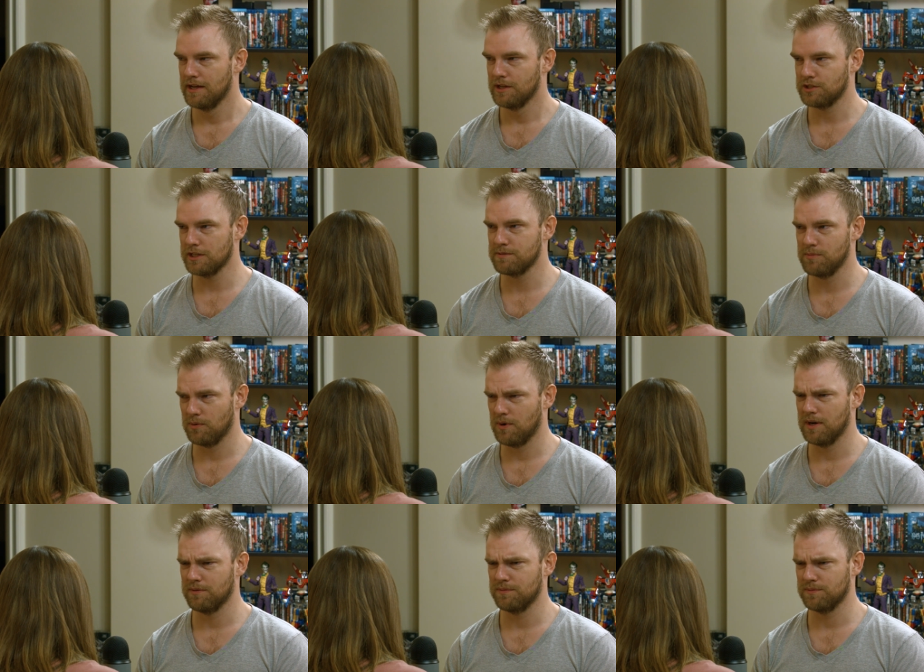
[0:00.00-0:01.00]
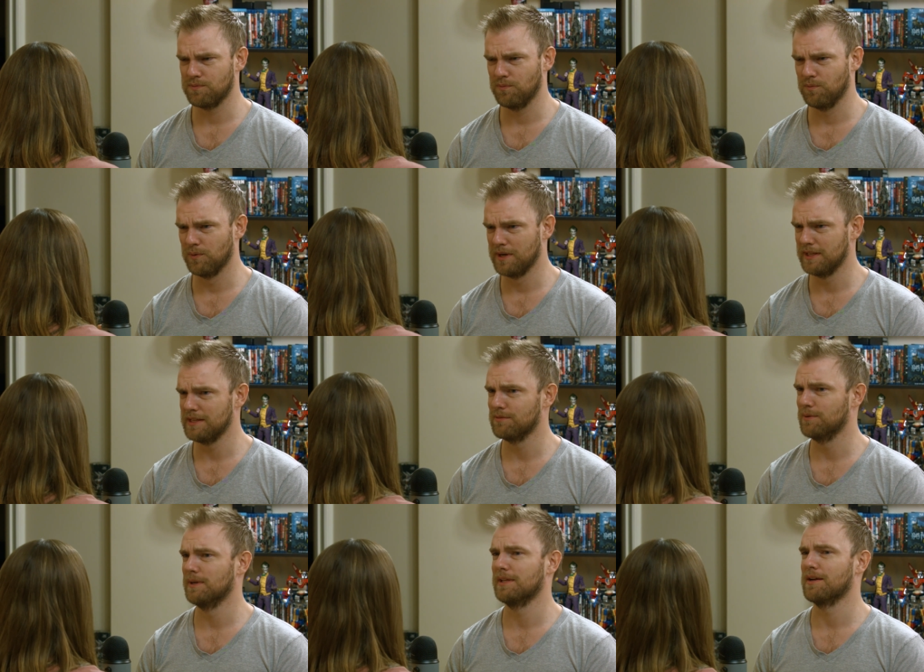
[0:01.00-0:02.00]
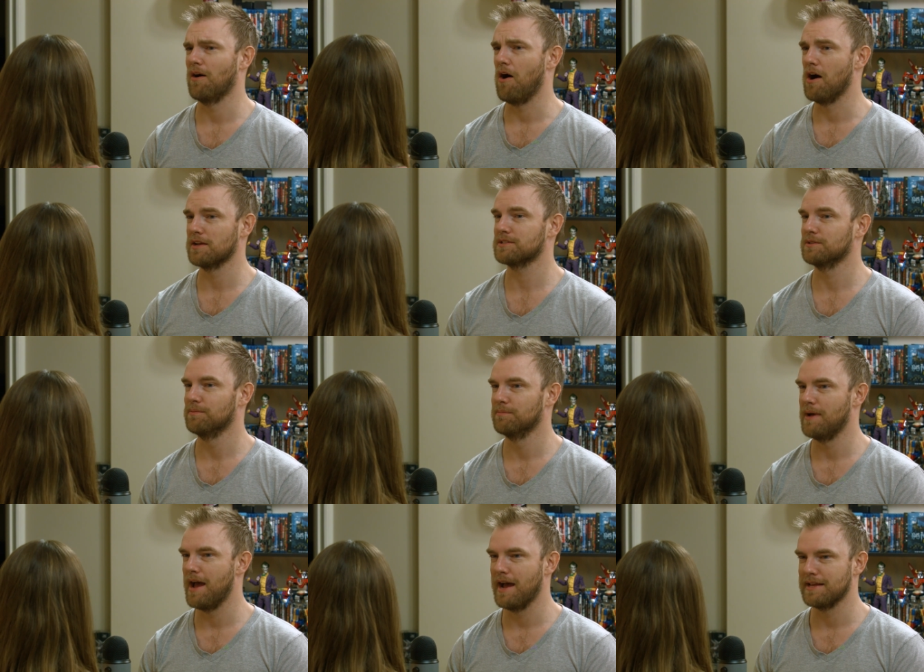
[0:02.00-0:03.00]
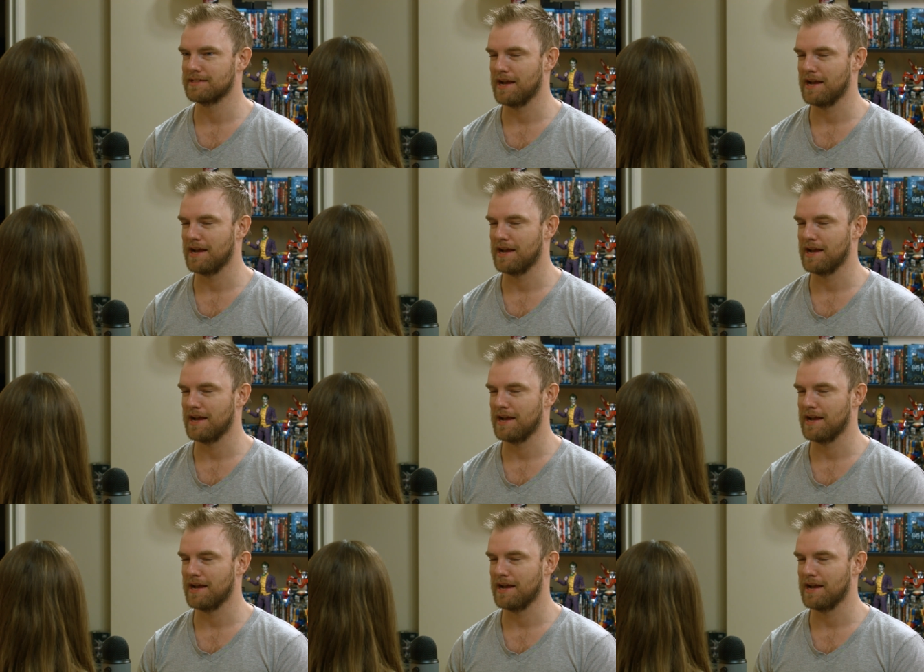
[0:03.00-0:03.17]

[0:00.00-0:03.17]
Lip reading: Jason Momoa was really, really awesome as